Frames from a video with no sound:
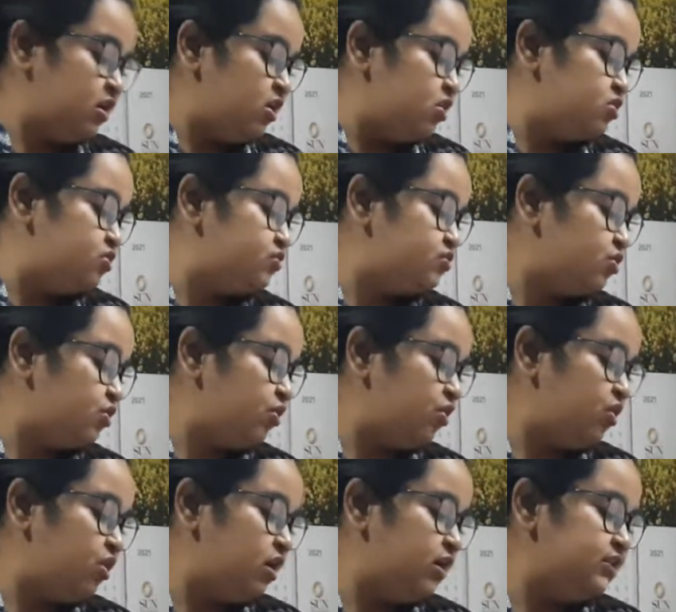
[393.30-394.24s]

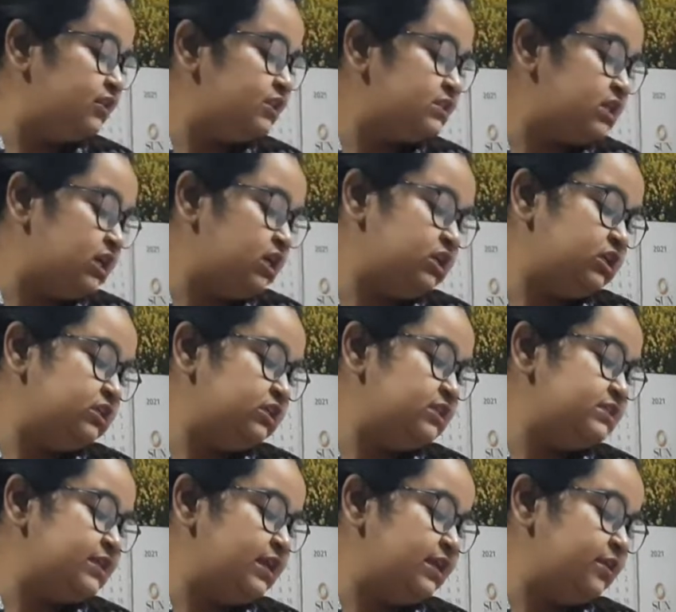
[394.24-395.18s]
So this hurted the
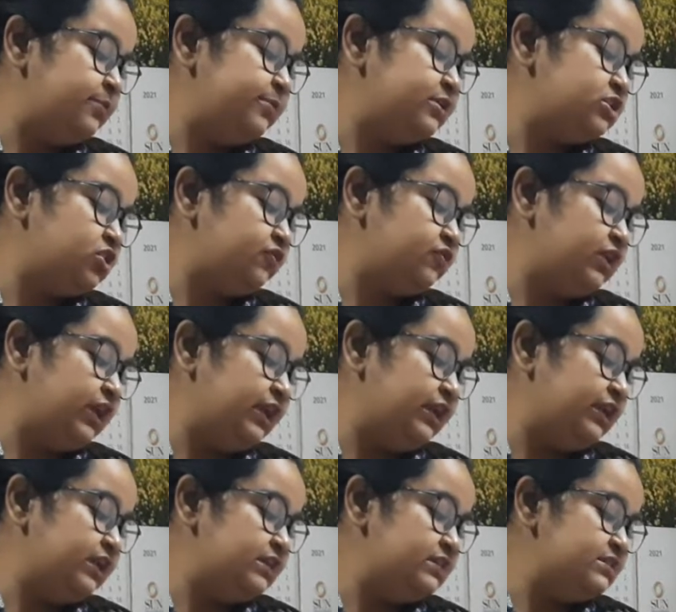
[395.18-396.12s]
sentiments of the
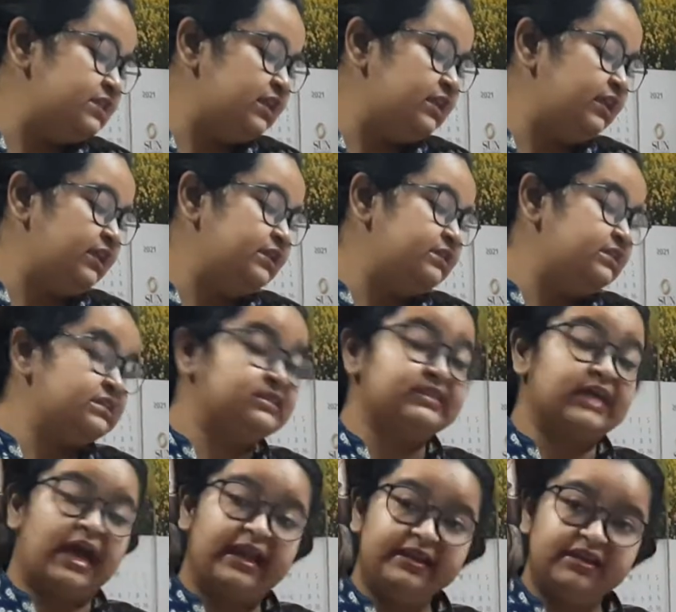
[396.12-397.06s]
Indians, and
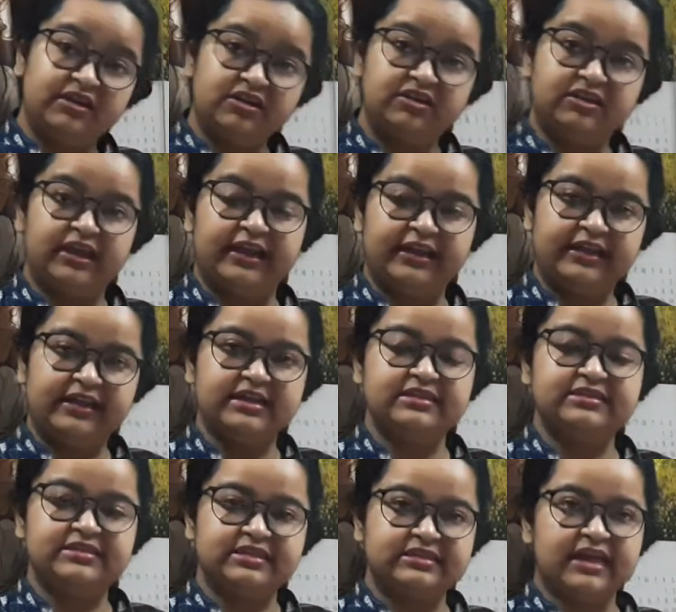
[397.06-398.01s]
the
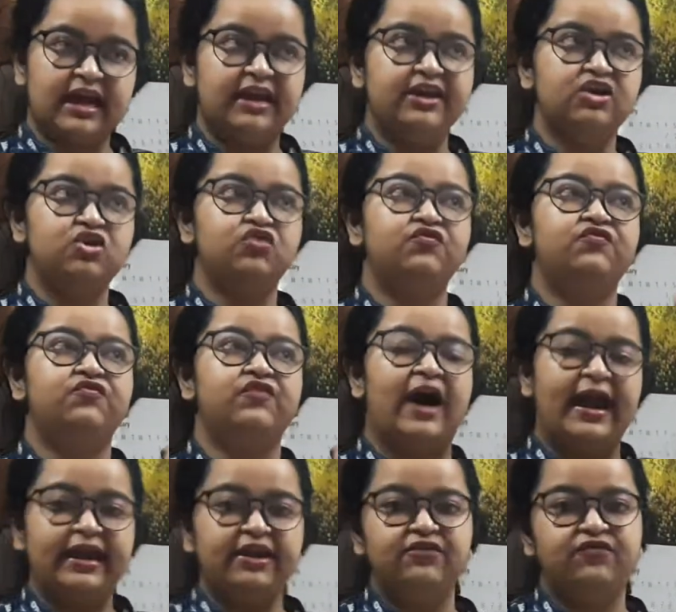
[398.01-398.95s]
Indians decided to
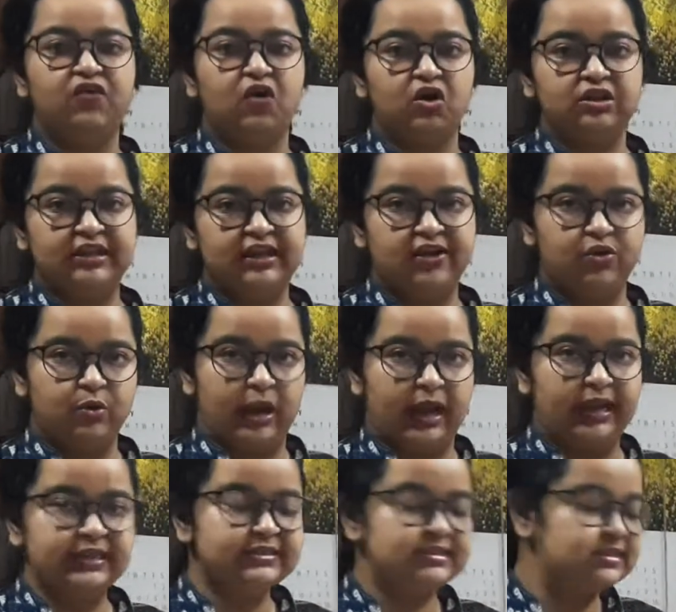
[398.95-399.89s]
fight for their
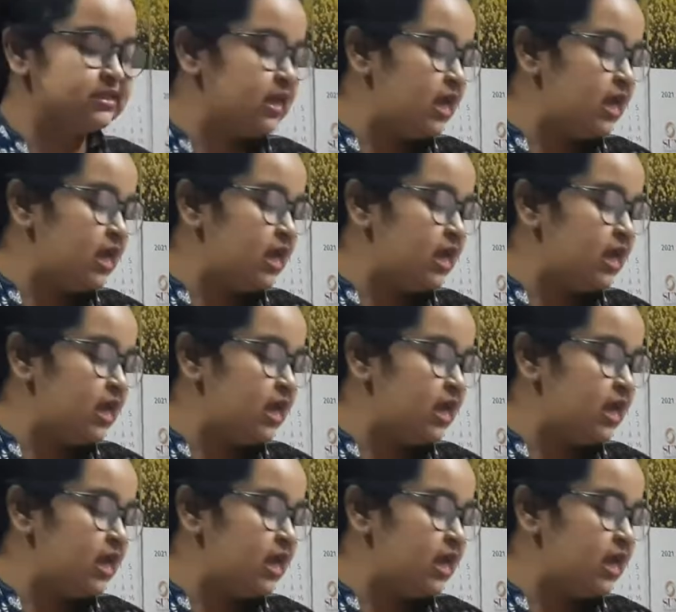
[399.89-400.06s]
rights,